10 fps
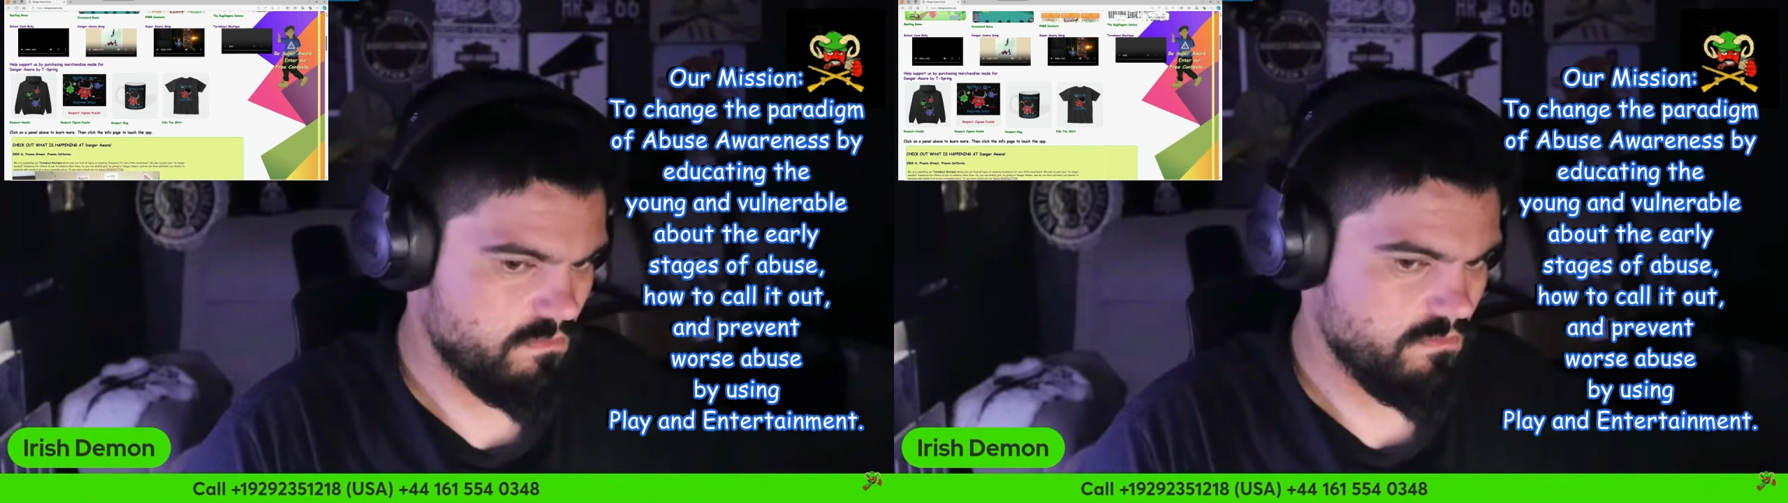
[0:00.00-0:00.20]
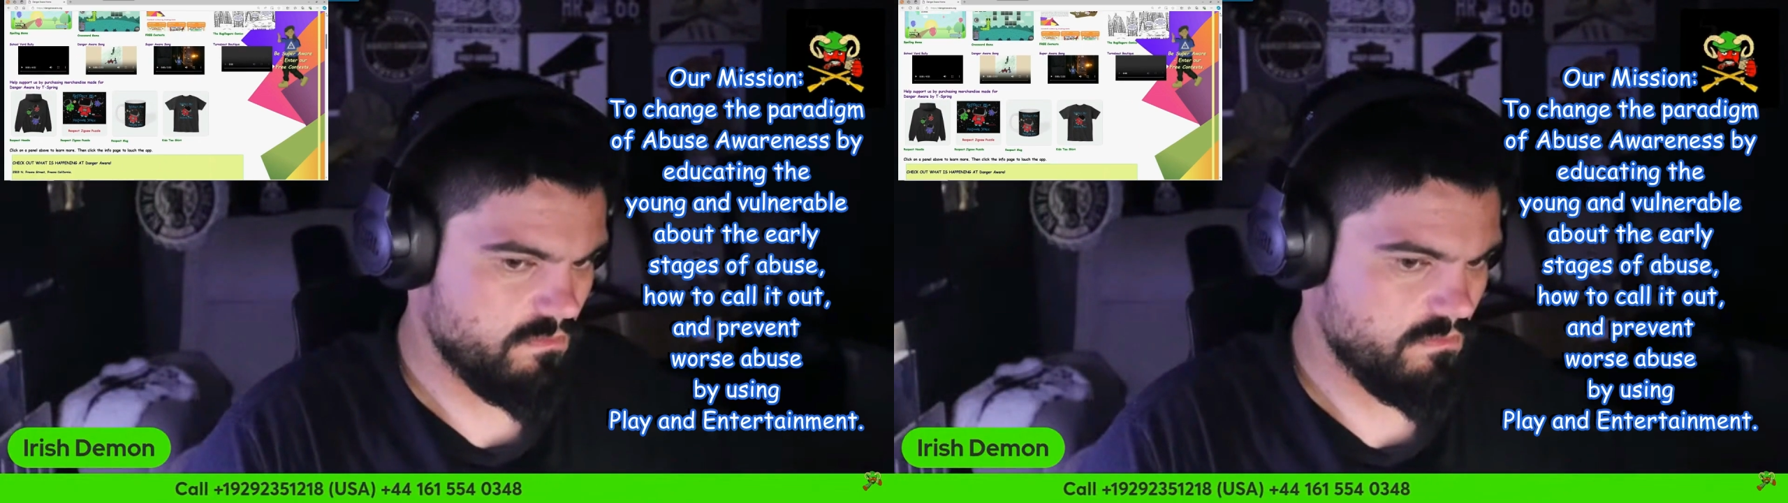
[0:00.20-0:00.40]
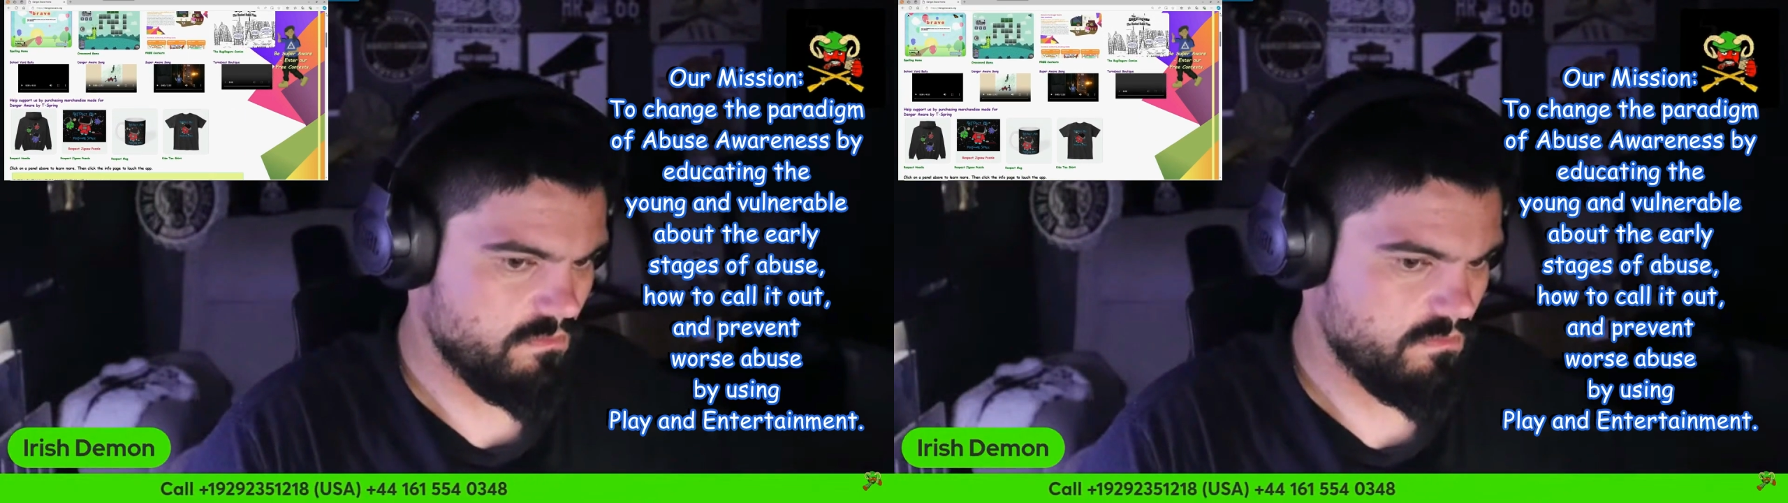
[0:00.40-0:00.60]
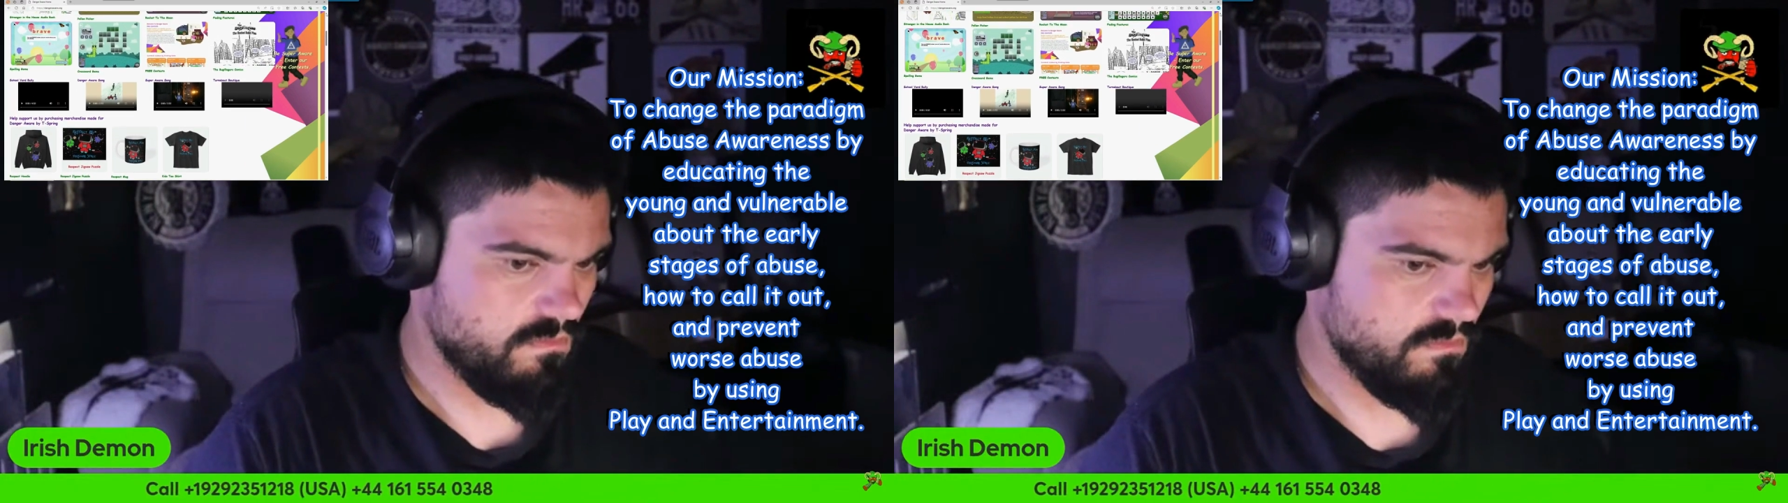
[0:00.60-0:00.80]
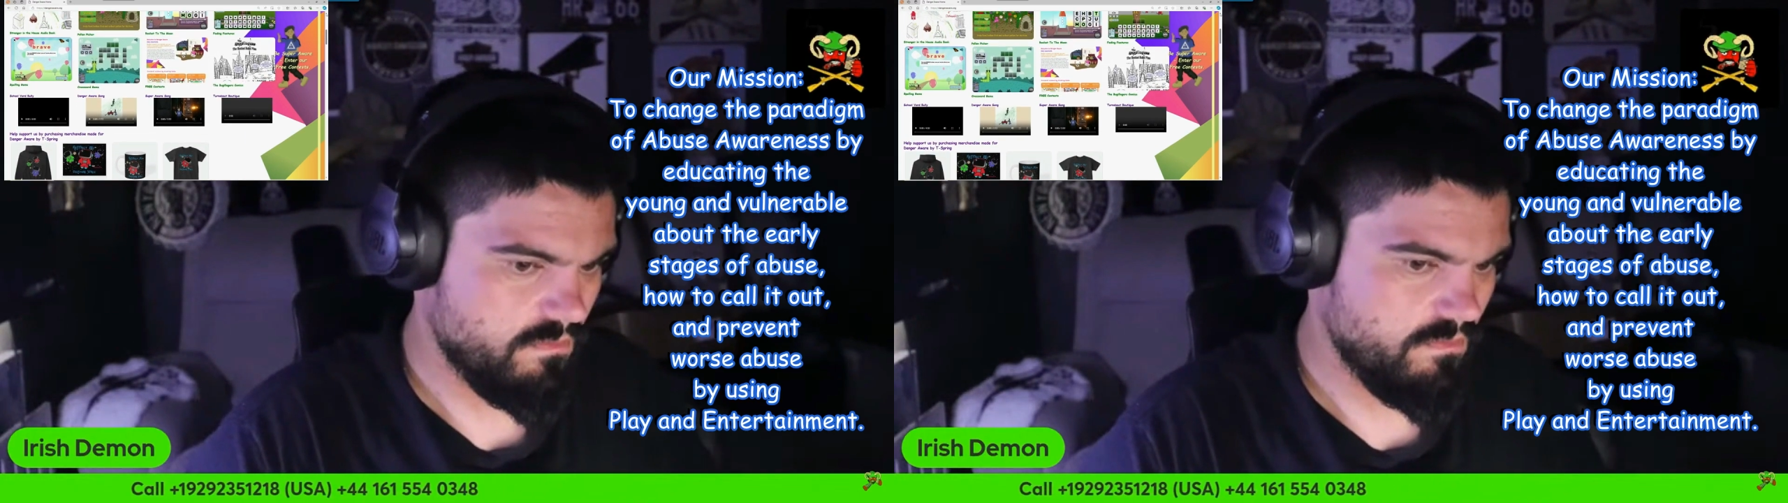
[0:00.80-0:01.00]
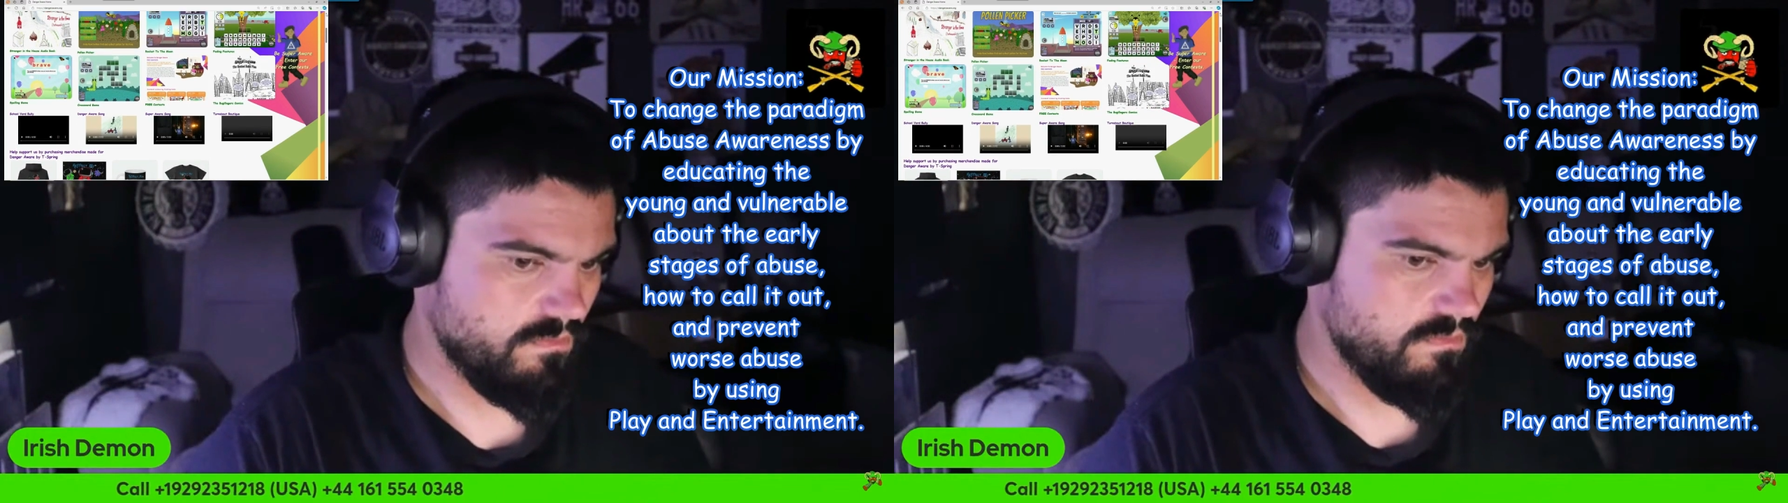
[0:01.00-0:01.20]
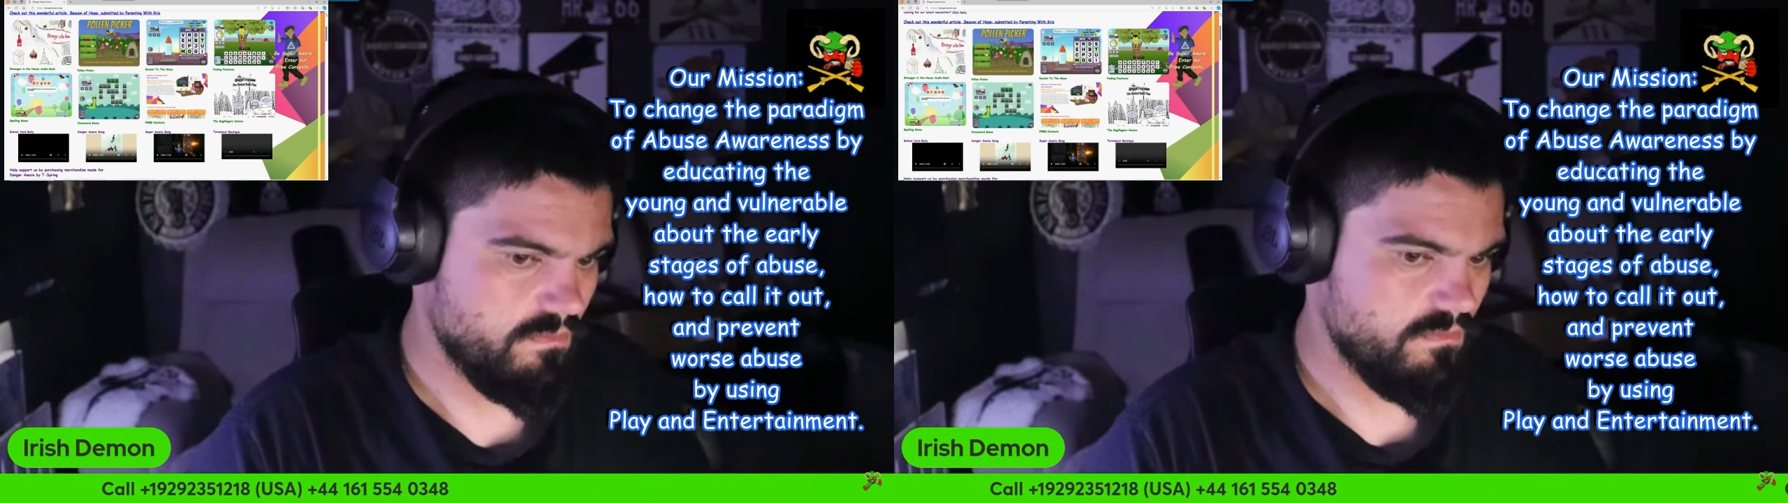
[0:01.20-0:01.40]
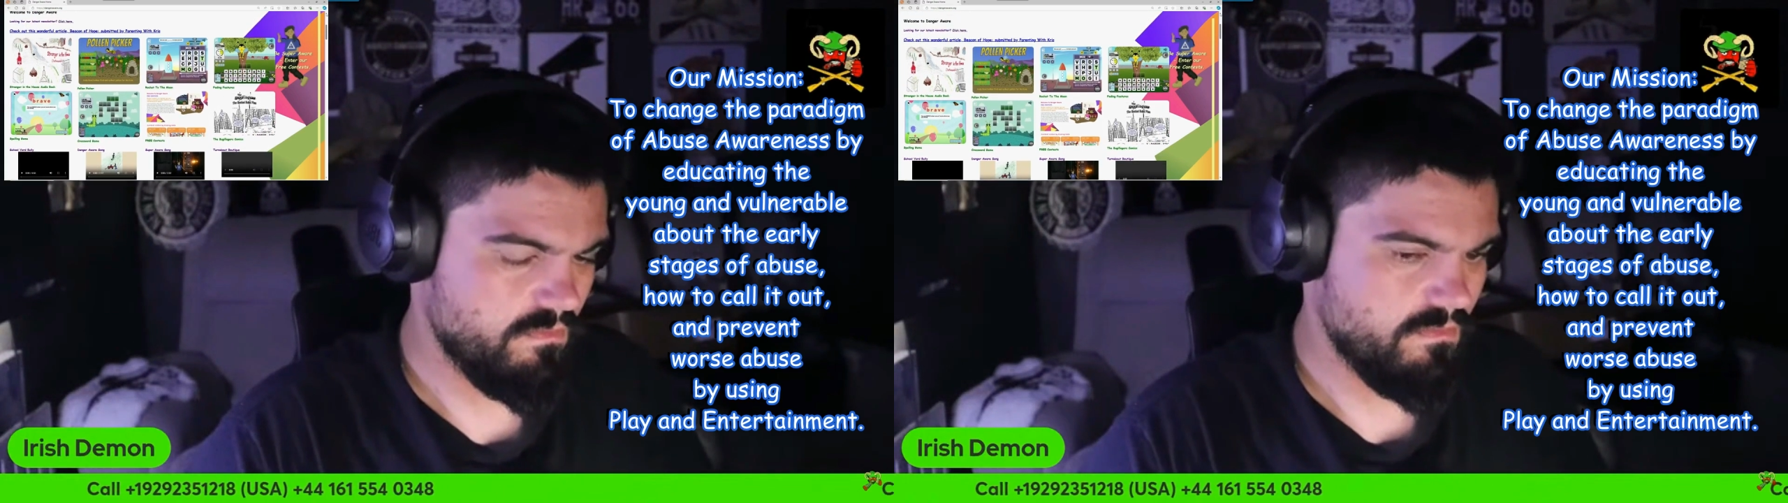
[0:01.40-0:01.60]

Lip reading: That is not